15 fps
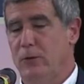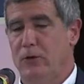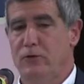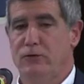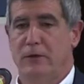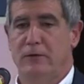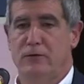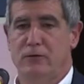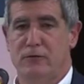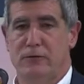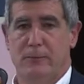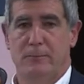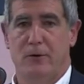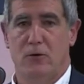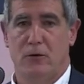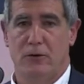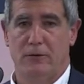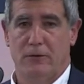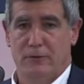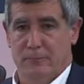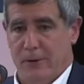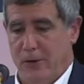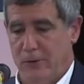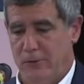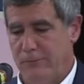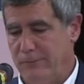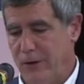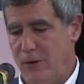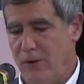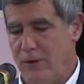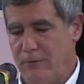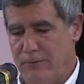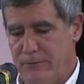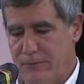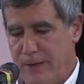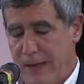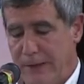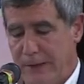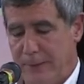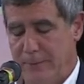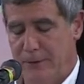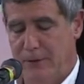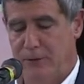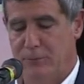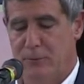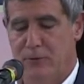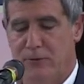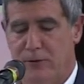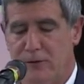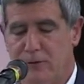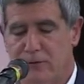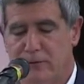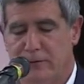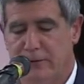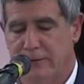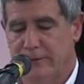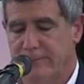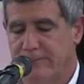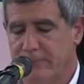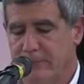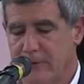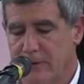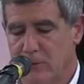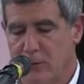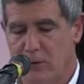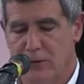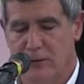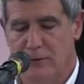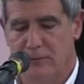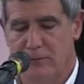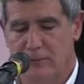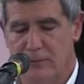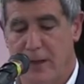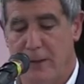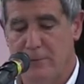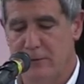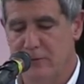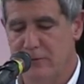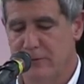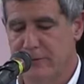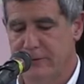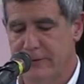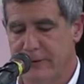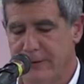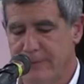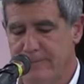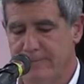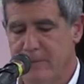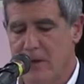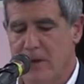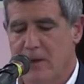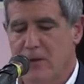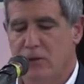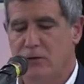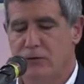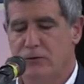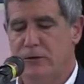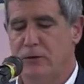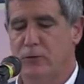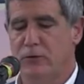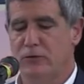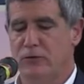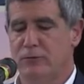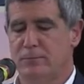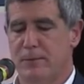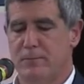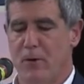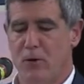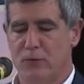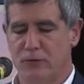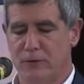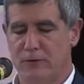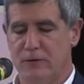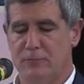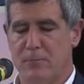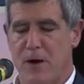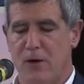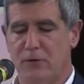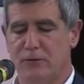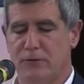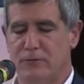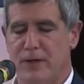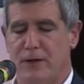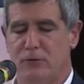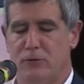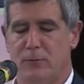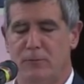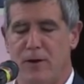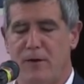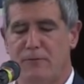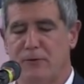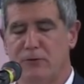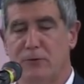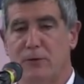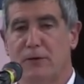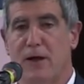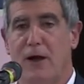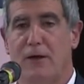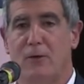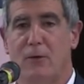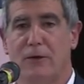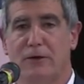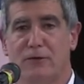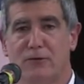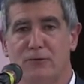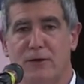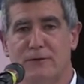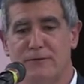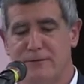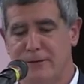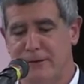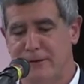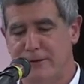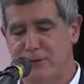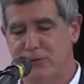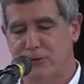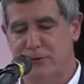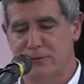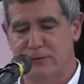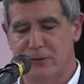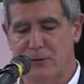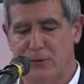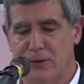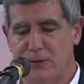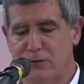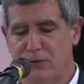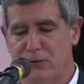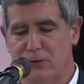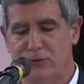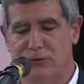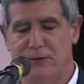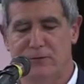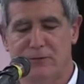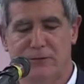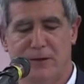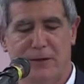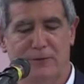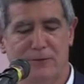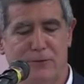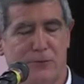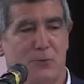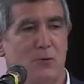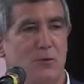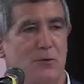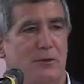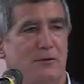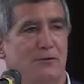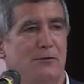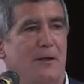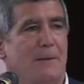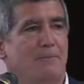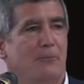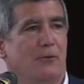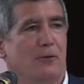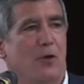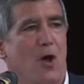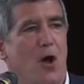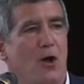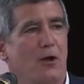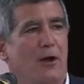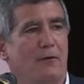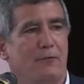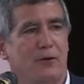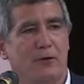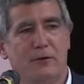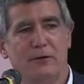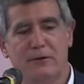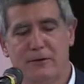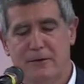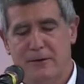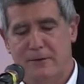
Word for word: what you see, and this is the period that's my own area of academic expertise, um, I work on Leibniz, um, you see Christians proposing these models of natural providence where God orchestrates the conditions in creation to achieve his ends through these law governed